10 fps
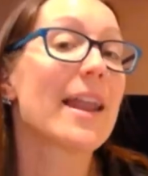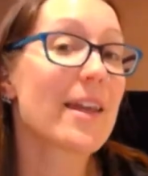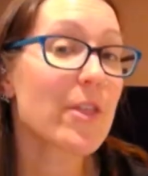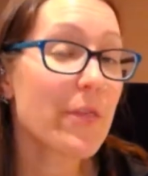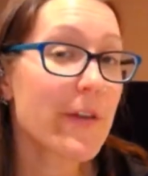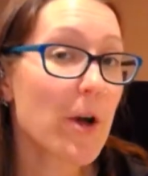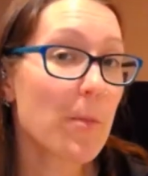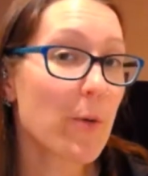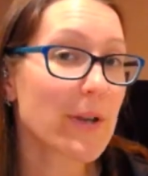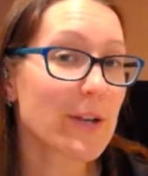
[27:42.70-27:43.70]
Another thing I'll
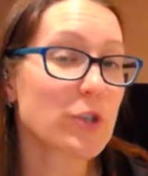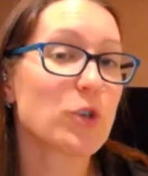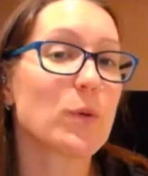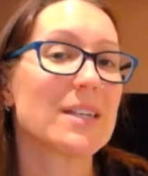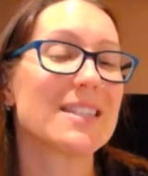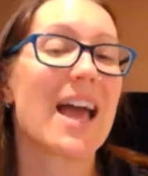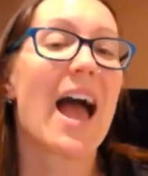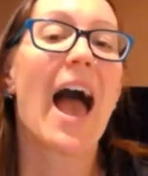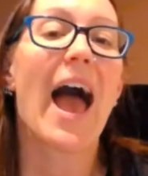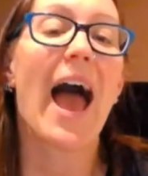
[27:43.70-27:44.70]
point out too is
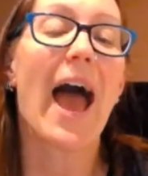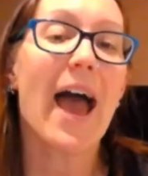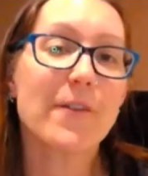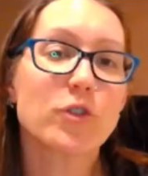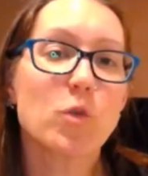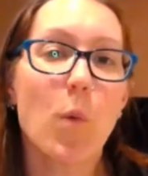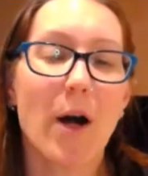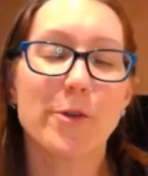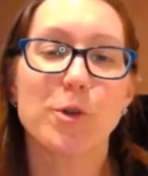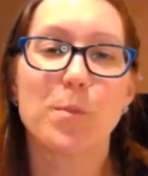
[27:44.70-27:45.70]
after a
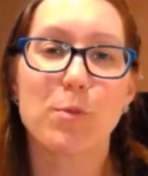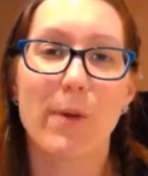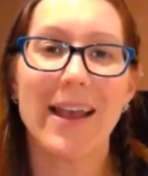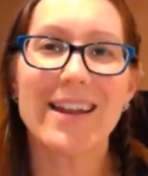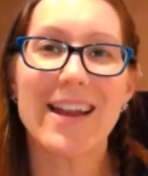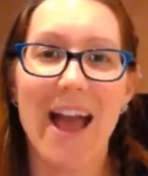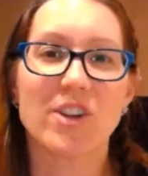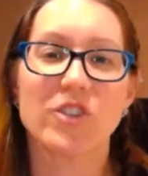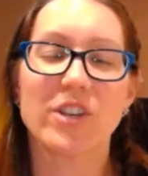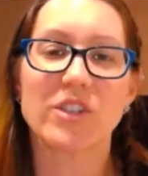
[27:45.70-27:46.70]
while, your brain
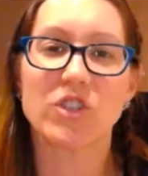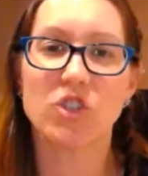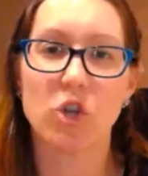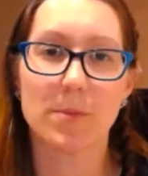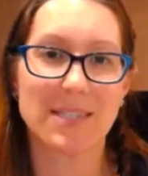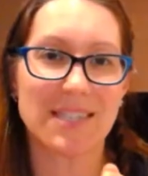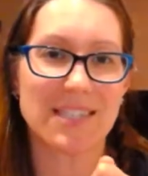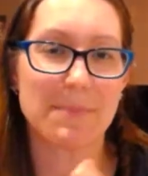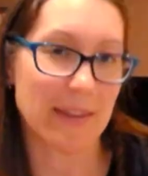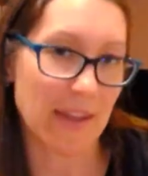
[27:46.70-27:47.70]
actually stops
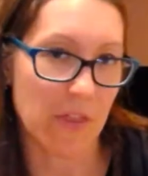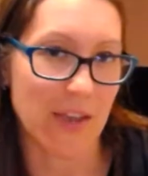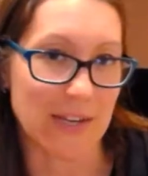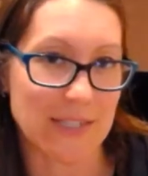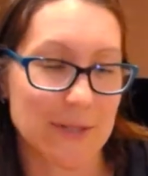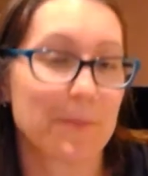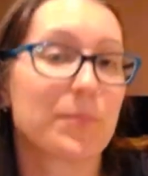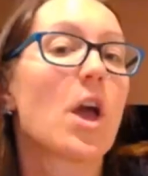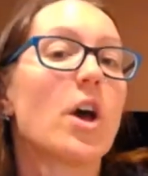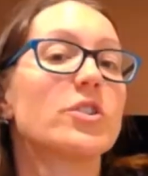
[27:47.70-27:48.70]
smelling things.
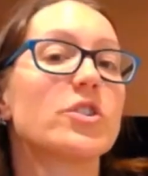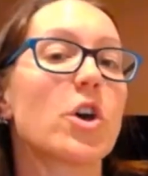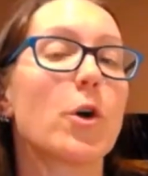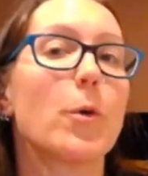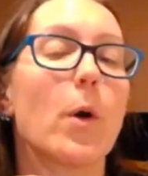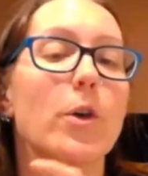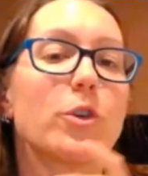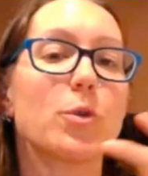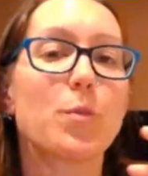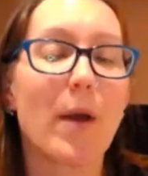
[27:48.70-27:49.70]
So
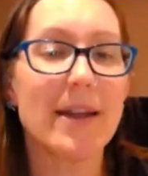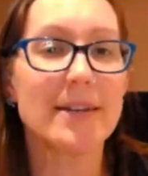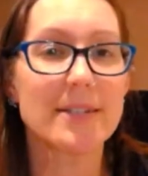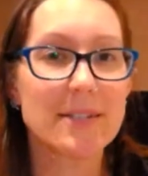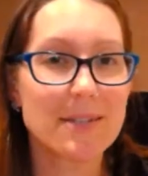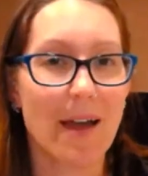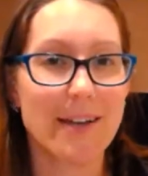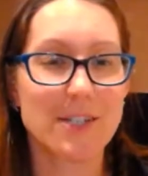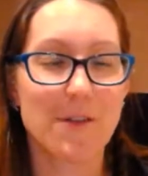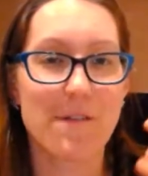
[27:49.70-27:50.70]
your brain is
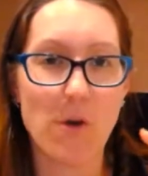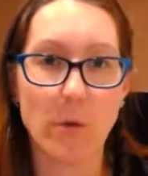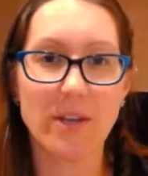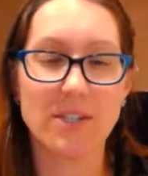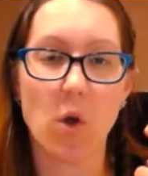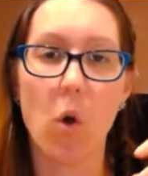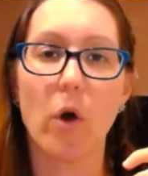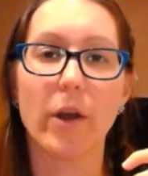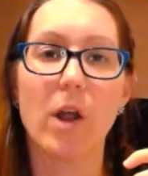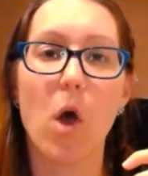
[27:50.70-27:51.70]
designed to focus
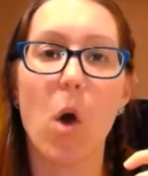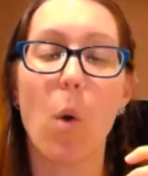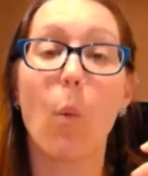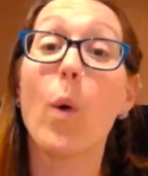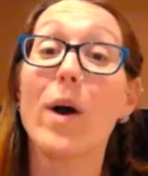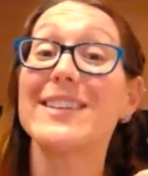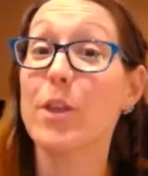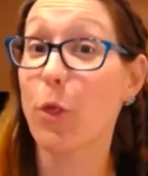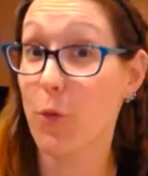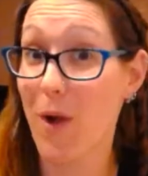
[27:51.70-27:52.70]
on what is
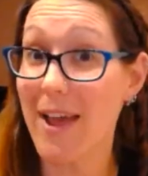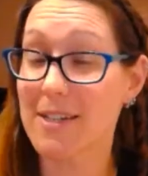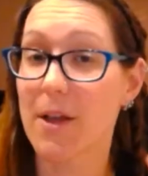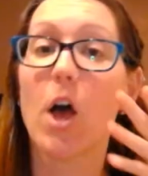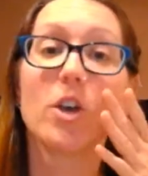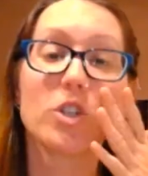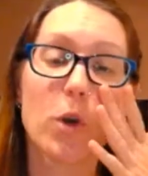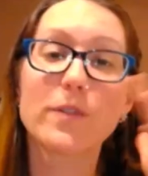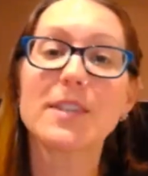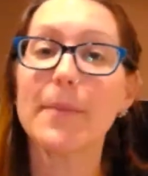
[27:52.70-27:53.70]
a threat.
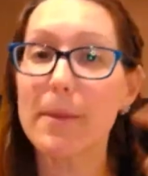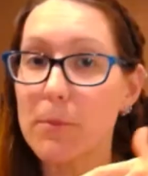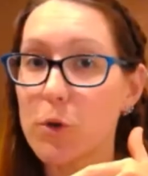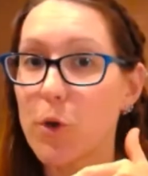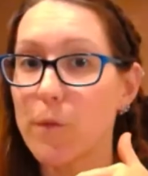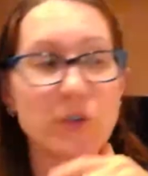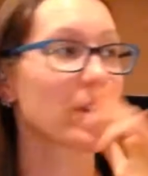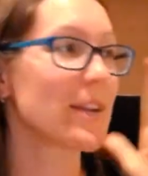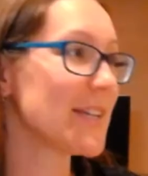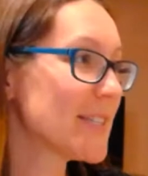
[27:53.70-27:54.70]
So if something moves, you're
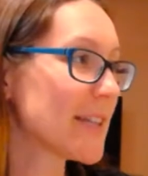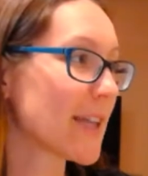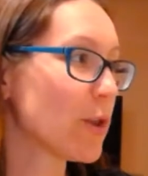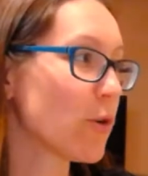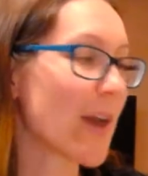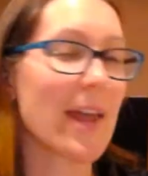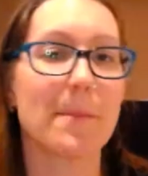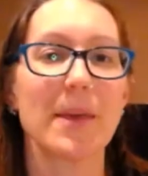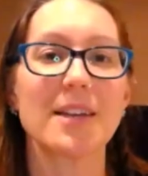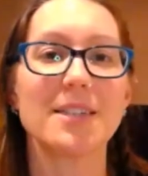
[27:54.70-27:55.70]
going to instantly look at
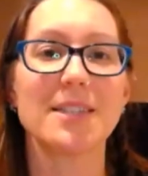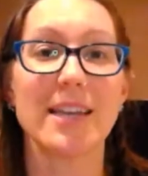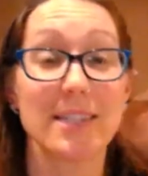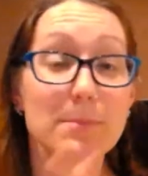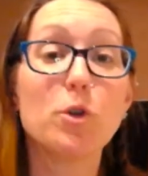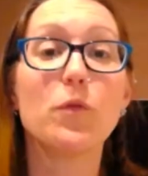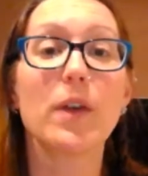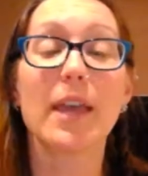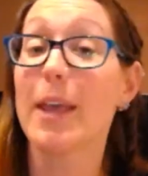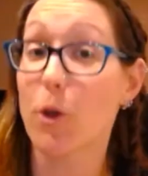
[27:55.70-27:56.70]
it because it's
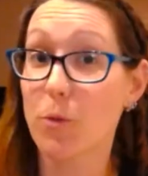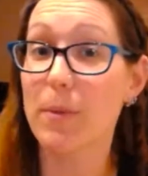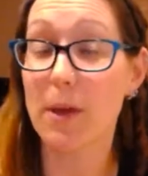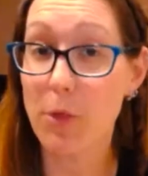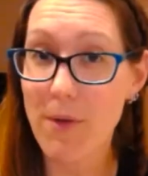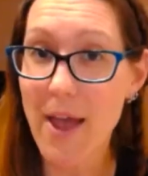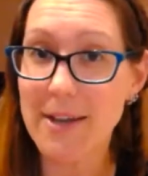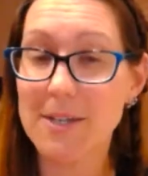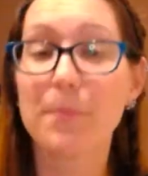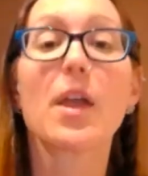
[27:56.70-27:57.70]
moving. It could be a
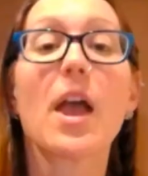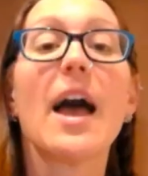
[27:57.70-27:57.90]
threat.